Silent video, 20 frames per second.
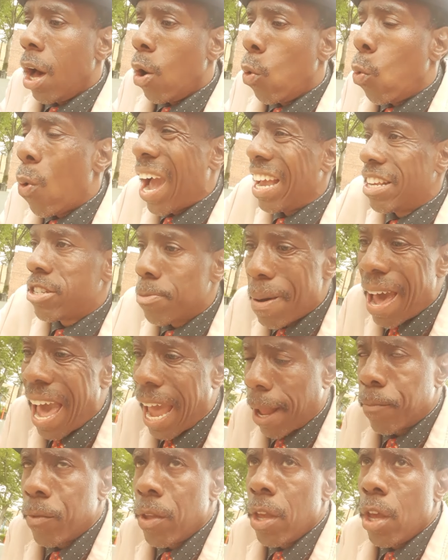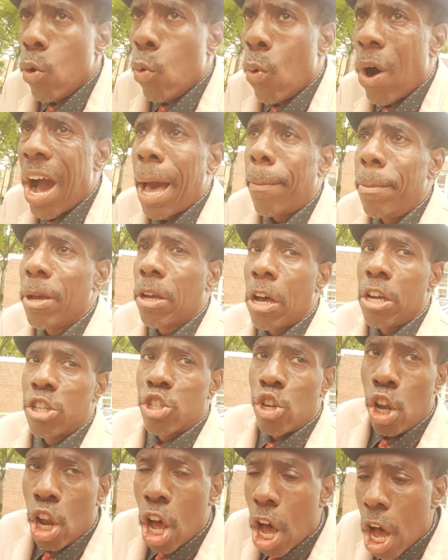wife's back. Why?
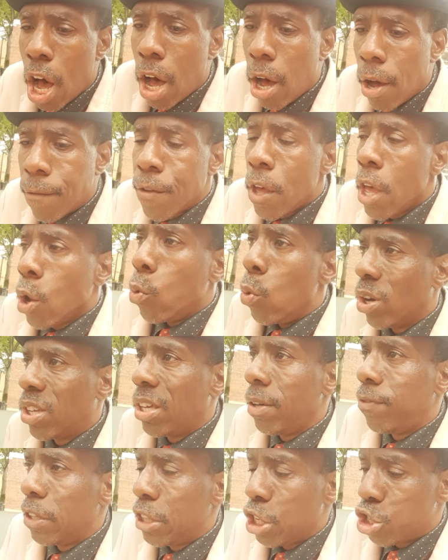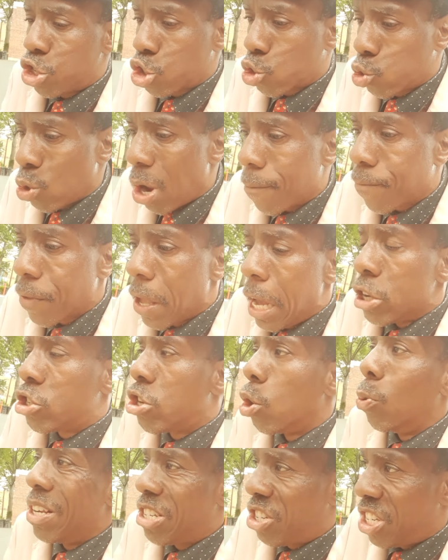Because love will give you the strength
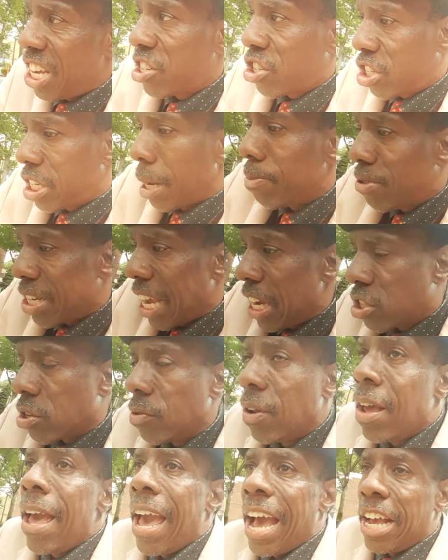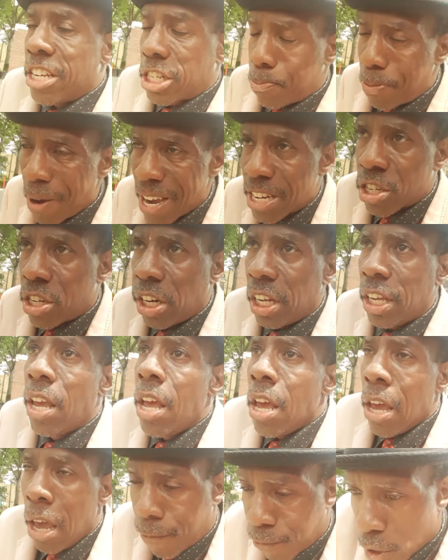to resist temptation, especially
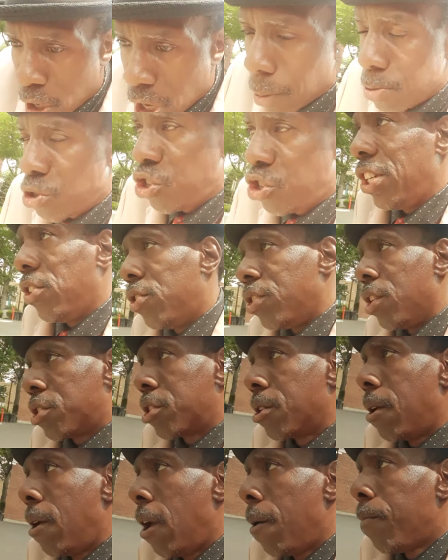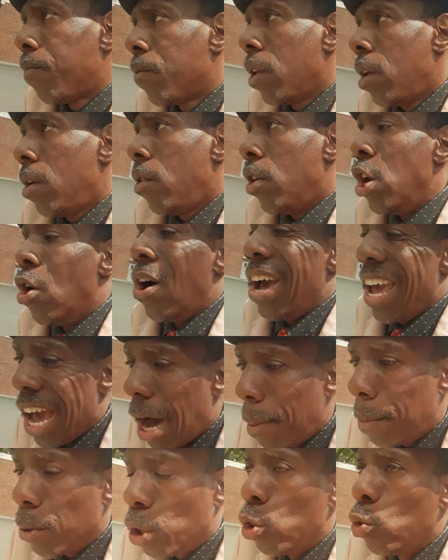if you love Jesus. He'll
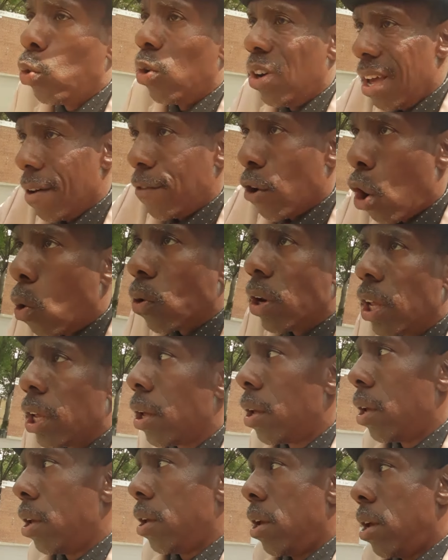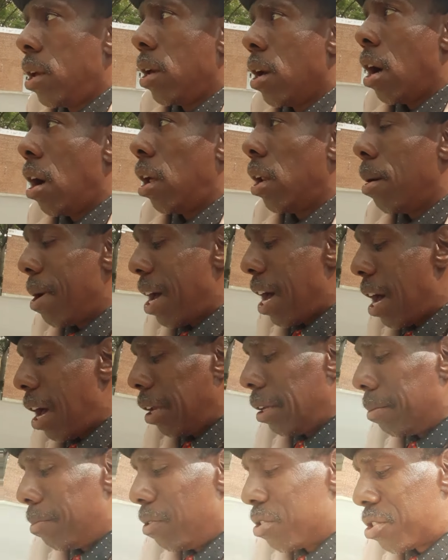help you live holy.
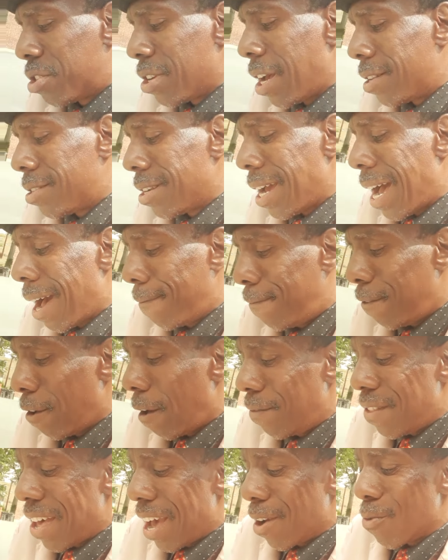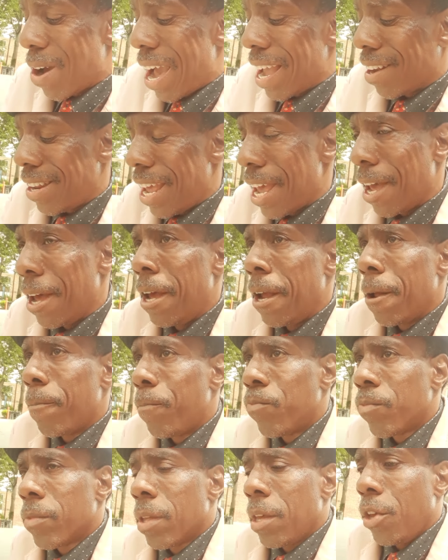Halamahayimosata. I felt that right there.
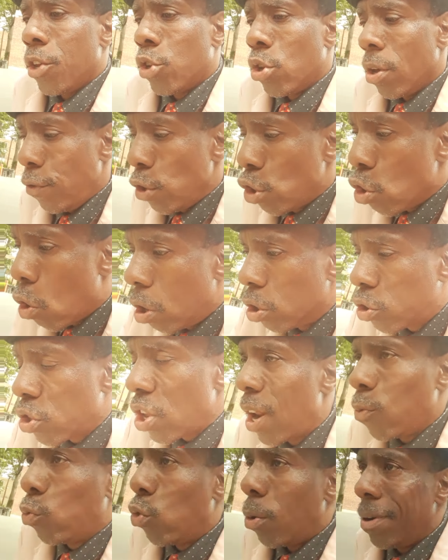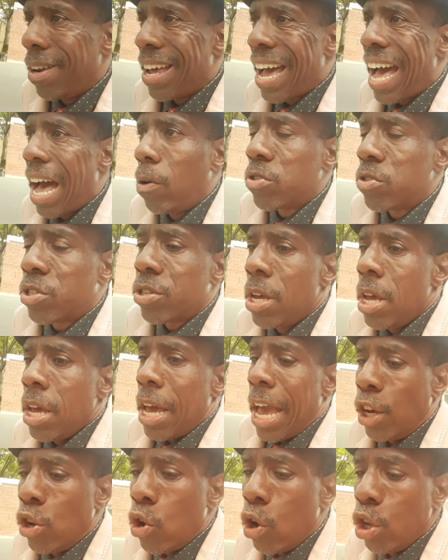So if you go into that woman's house
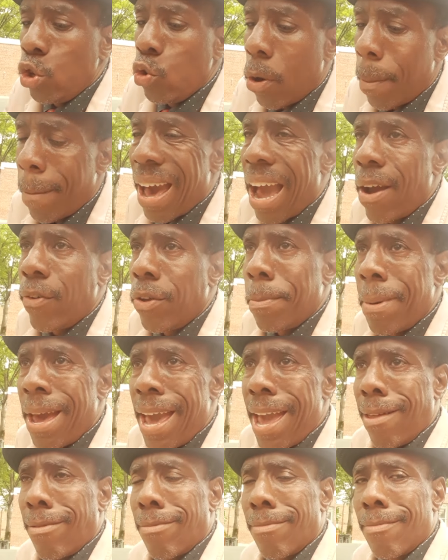and know you a married man,